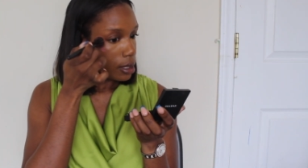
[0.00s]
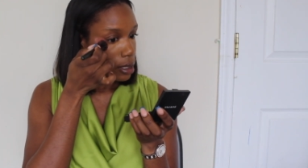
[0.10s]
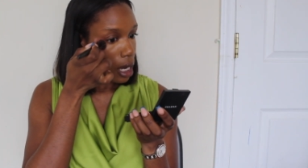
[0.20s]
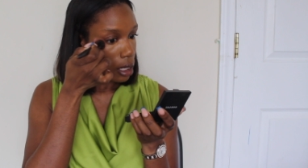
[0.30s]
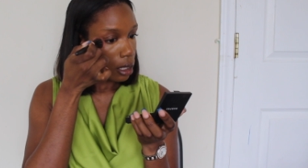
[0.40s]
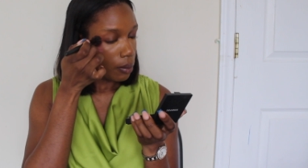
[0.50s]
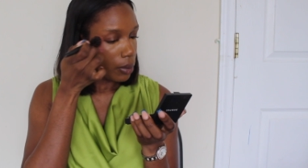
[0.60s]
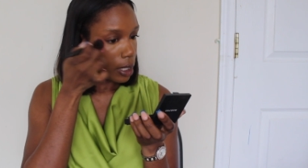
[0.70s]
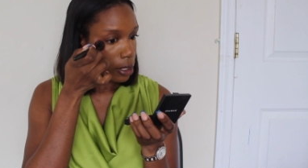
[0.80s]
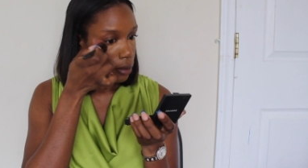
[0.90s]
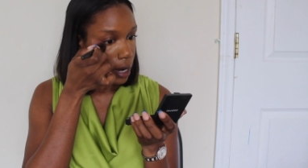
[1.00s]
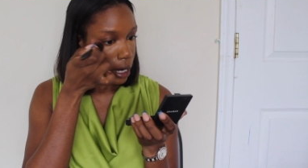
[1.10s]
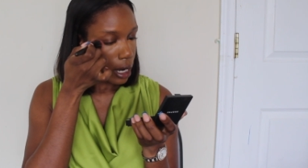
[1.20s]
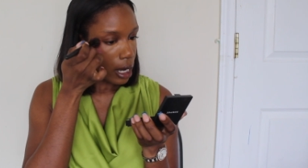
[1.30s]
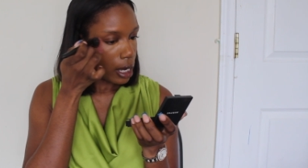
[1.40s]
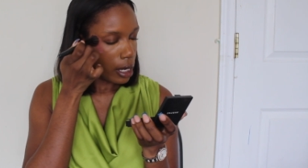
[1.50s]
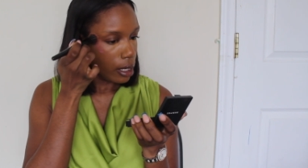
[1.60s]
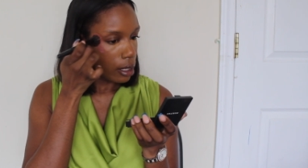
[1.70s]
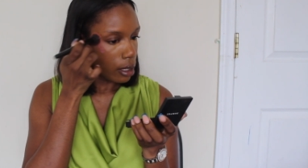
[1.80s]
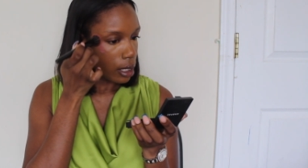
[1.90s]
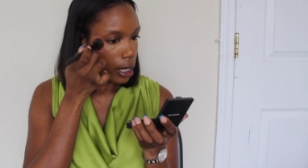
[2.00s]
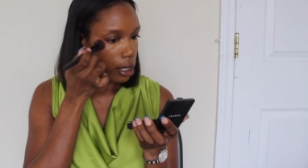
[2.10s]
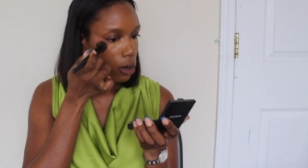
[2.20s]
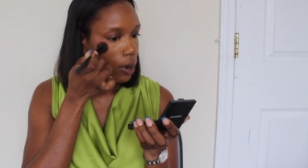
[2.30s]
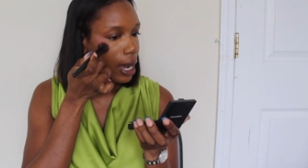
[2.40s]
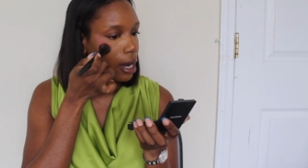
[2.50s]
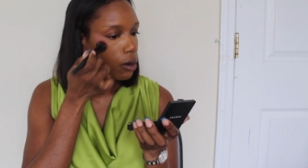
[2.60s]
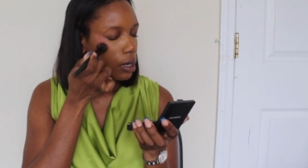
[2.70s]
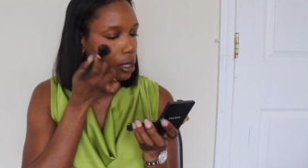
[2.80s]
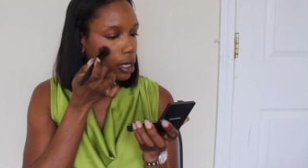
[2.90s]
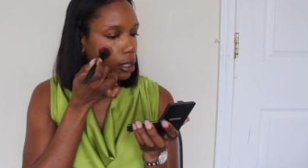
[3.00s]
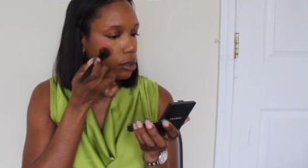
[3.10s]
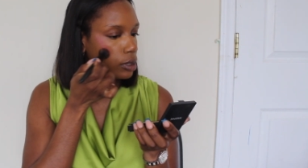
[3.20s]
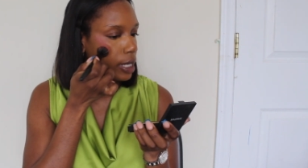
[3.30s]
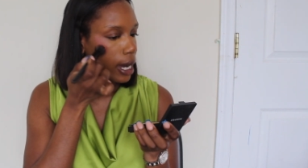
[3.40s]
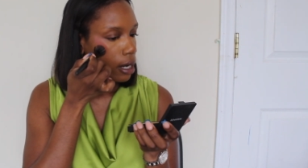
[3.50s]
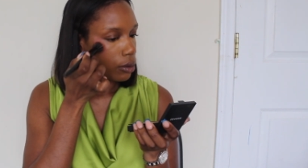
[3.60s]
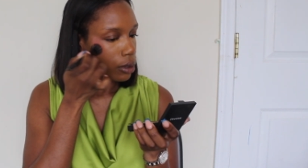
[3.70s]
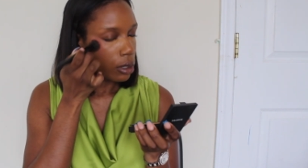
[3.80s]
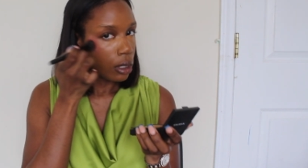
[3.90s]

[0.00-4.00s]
dollop under my eye, and then I go out and then I go down.